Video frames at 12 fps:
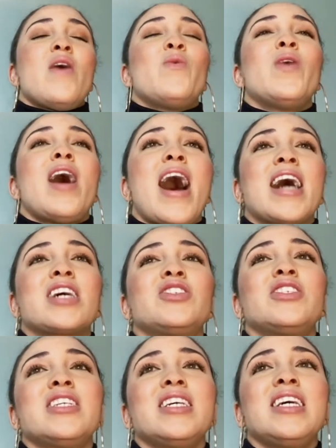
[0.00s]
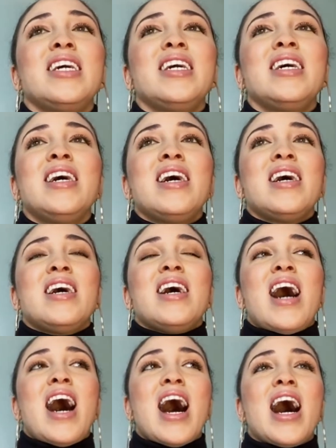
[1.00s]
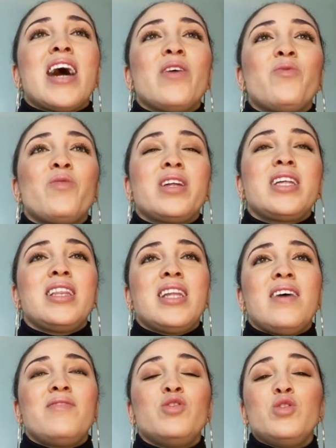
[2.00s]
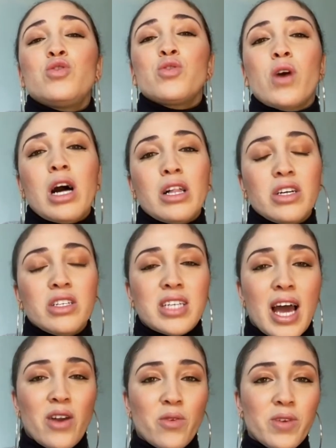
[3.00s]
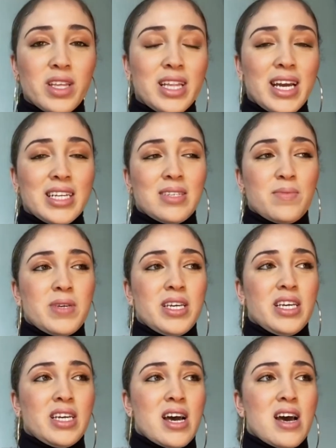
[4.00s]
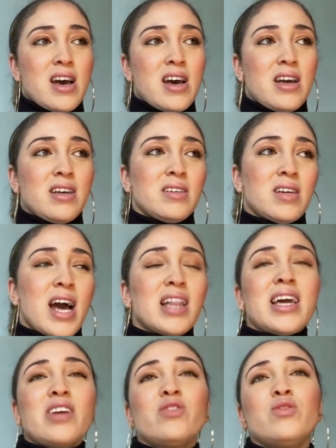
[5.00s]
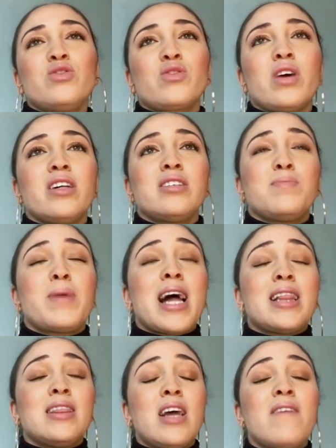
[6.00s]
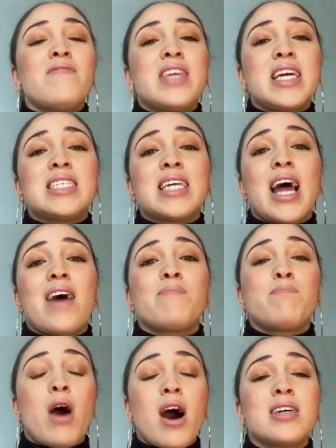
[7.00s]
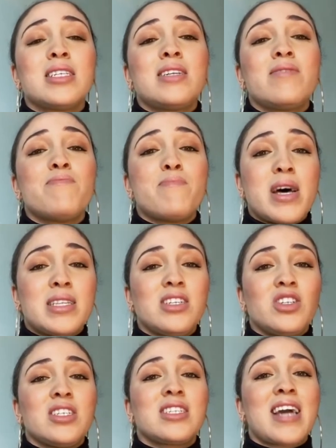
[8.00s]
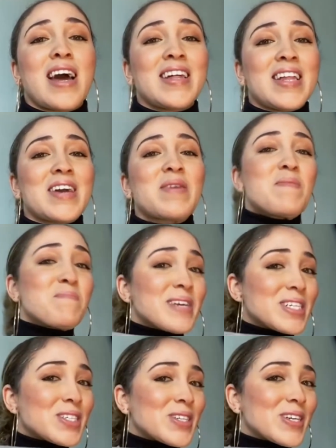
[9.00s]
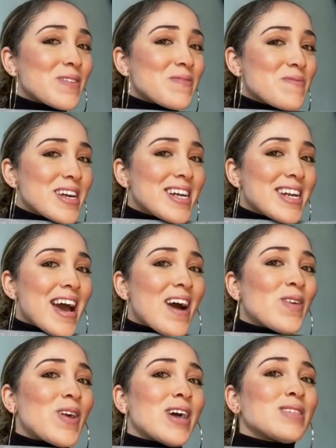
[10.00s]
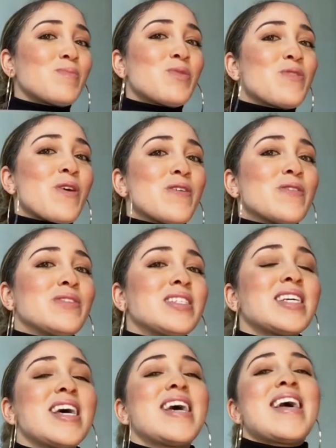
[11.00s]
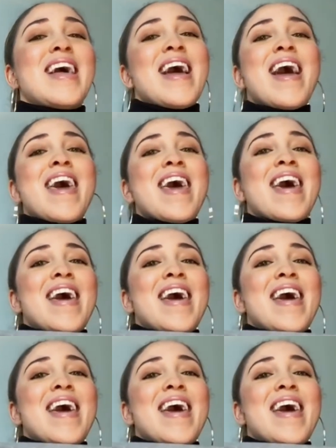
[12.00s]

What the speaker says: Well, actually, I really love neutral colors. I don't really like to be, I like neutral colors, but I love things that have positive messages. Kind of like my shirt I'm wearing now. Yes, ma'am, that's that Gospel Rose.